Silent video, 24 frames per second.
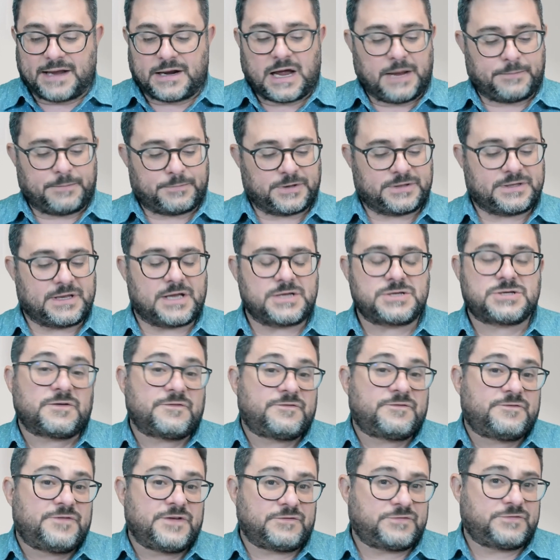had
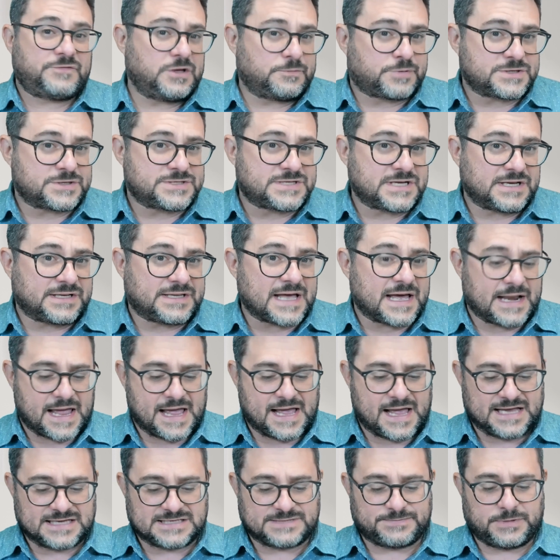hypertension, 15%
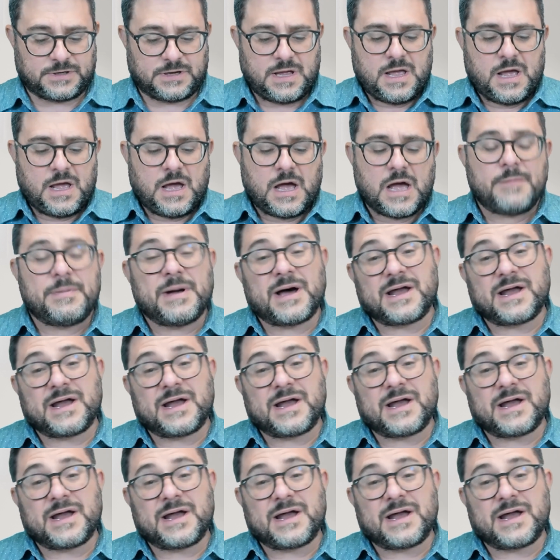had asthma,